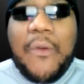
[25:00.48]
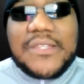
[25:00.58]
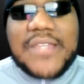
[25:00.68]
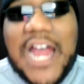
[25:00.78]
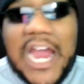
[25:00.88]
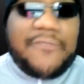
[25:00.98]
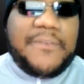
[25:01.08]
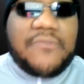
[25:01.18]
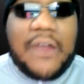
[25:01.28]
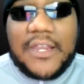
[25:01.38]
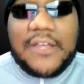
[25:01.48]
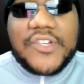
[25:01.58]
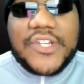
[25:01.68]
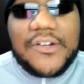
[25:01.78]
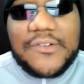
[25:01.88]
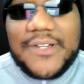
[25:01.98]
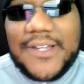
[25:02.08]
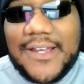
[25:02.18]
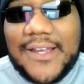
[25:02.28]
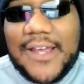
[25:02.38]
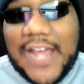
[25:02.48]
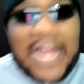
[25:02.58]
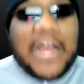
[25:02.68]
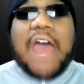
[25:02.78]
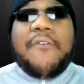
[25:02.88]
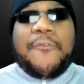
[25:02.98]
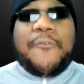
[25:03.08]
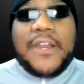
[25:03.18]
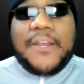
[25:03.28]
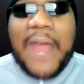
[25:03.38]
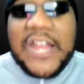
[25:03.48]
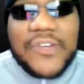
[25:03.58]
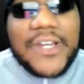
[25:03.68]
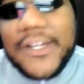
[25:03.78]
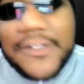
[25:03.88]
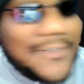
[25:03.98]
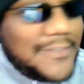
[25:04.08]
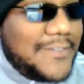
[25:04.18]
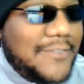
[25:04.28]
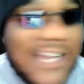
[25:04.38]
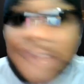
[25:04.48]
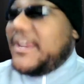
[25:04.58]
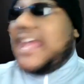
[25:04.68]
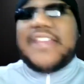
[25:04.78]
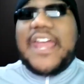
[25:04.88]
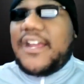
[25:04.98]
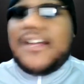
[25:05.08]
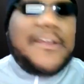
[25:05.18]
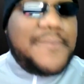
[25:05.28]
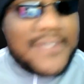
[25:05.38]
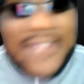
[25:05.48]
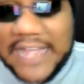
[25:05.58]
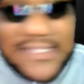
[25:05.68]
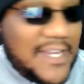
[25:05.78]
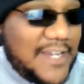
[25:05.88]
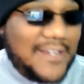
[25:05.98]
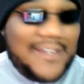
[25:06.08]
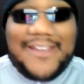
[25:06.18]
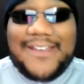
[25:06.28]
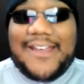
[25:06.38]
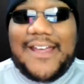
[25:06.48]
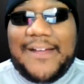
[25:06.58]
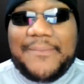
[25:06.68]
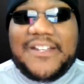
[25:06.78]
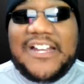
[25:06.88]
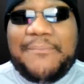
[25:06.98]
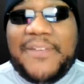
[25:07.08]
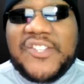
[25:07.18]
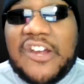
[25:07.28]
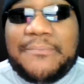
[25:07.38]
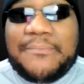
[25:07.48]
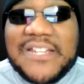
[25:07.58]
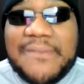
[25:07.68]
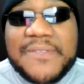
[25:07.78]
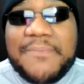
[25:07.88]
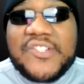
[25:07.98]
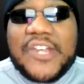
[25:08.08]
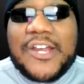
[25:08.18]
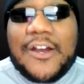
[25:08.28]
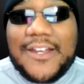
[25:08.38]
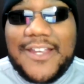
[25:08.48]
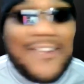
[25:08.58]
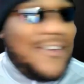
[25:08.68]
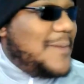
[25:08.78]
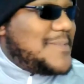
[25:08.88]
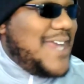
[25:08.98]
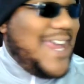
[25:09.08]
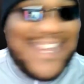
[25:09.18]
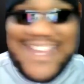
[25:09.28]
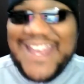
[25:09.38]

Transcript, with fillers: I retire from this radio show, I have a friend named Patrick Gayle. Whenever that day right. Ah. comes, I say, I'm done being John the Boss. I'm going to be JR. You know what I'm saying?